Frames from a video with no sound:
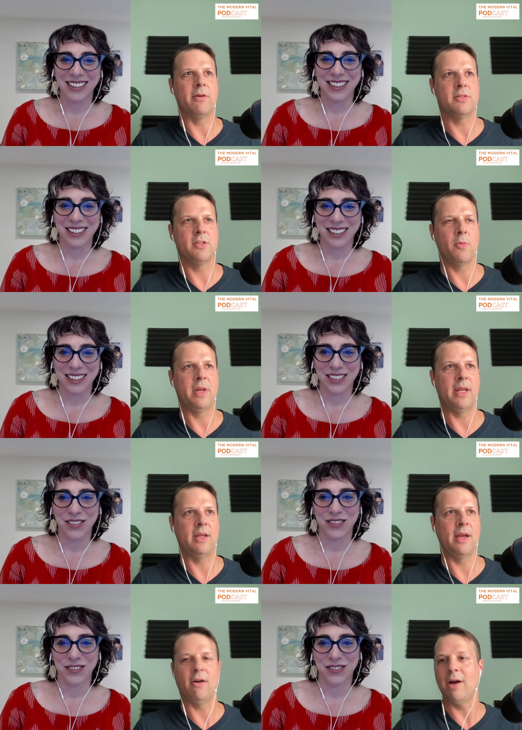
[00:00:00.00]
Speaker 1: out so
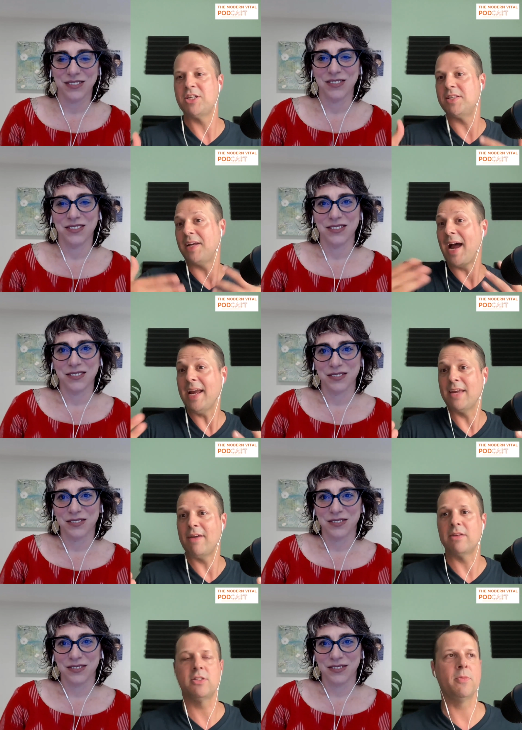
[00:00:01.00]
many, uh, or I should say, I
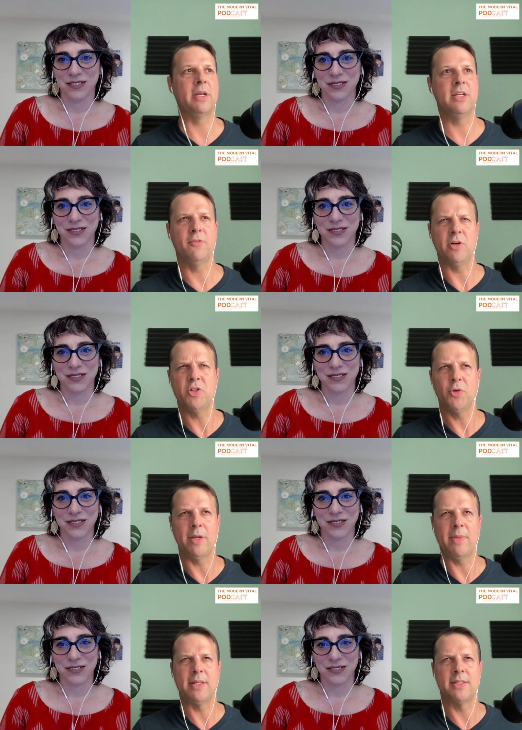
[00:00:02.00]
give out so many different
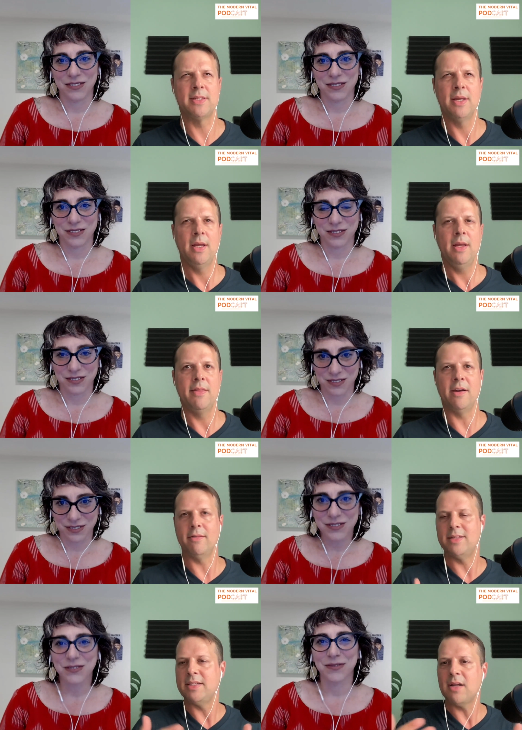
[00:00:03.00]
treatments that
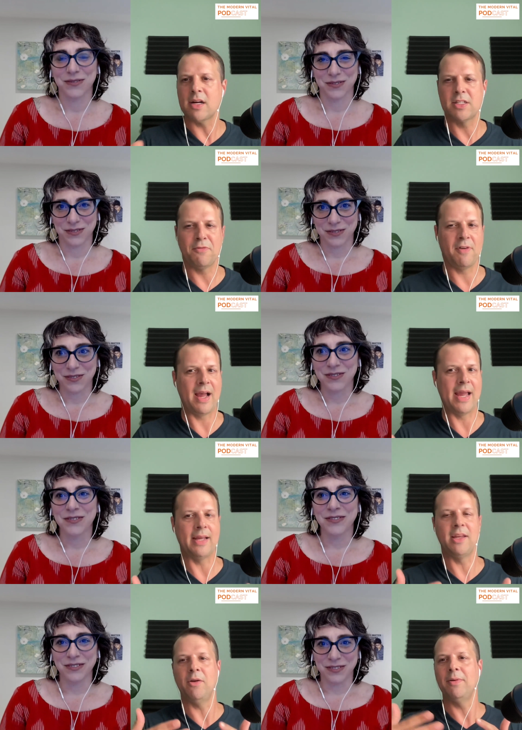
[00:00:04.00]
are
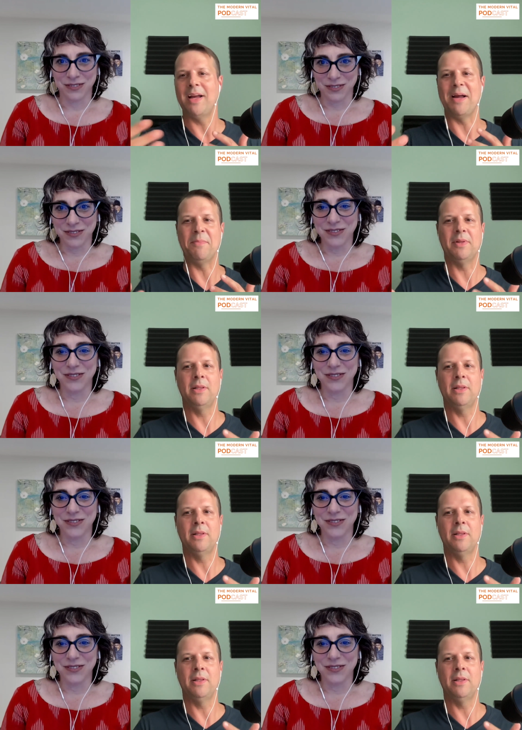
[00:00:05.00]
detoxifying. You know, um,